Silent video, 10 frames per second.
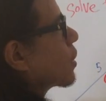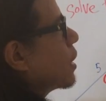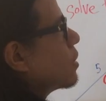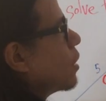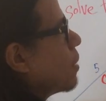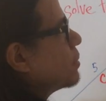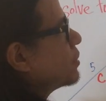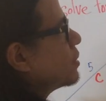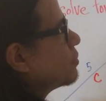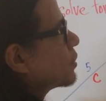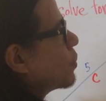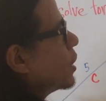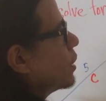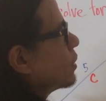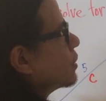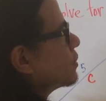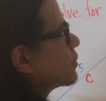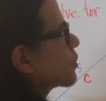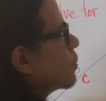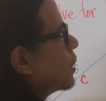Okay, so opposite of squared is
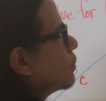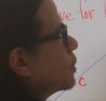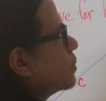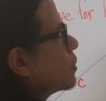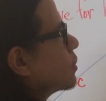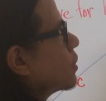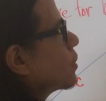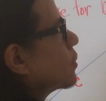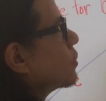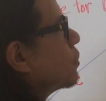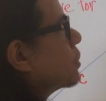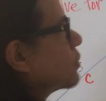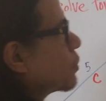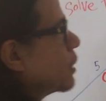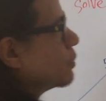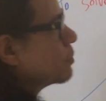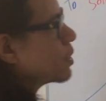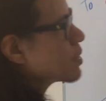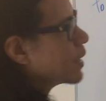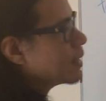square root. So we'll square root
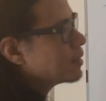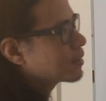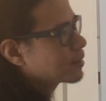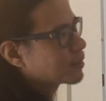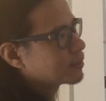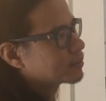both sides.